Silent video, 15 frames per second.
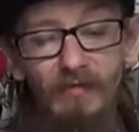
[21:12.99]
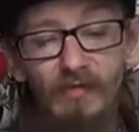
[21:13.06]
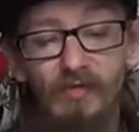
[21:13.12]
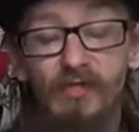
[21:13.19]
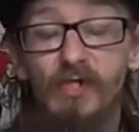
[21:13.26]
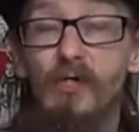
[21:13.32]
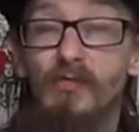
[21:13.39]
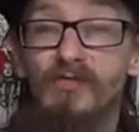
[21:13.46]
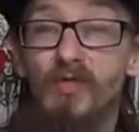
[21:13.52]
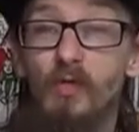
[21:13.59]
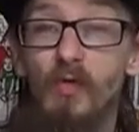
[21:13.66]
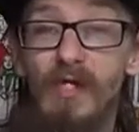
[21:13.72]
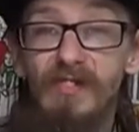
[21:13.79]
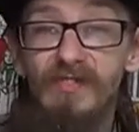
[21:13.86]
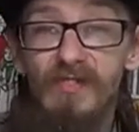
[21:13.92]
The show was
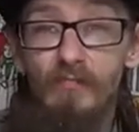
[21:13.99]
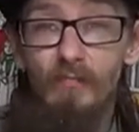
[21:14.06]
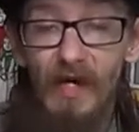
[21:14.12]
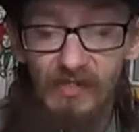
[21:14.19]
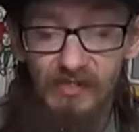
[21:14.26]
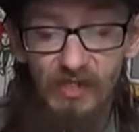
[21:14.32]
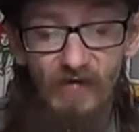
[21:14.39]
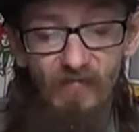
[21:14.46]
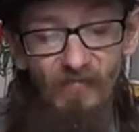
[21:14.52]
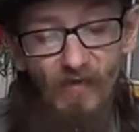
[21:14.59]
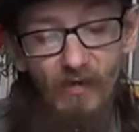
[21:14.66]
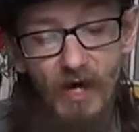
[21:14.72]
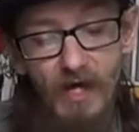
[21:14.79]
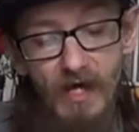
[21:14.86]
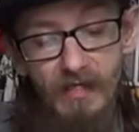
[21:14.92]
created by Jeff
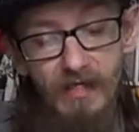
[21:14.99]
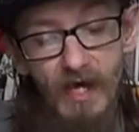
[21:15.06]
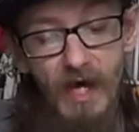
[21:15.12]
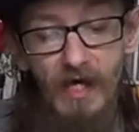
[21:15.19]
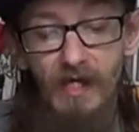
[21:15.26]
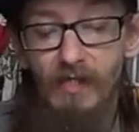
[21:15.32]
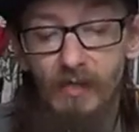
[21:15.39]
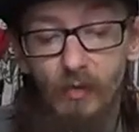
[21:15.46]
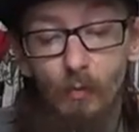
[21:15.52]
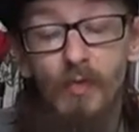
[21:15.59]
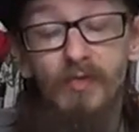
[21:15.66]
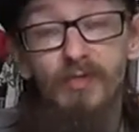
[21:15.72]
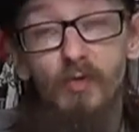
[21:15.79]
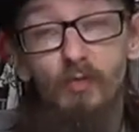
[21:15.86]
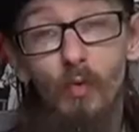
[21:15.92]
Klein and
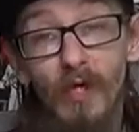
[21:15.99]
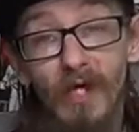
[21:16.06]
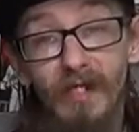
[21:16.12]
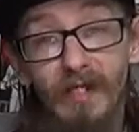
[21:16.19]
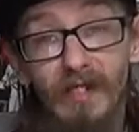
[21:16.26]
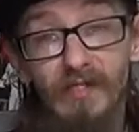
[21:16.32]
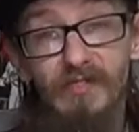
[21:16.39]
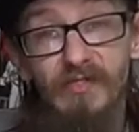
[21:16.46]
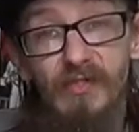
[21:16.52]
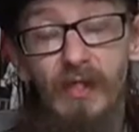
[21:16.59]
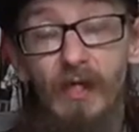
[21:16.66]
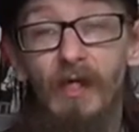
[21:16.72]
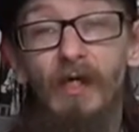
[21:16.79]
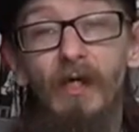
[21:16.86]
Richard Reynis,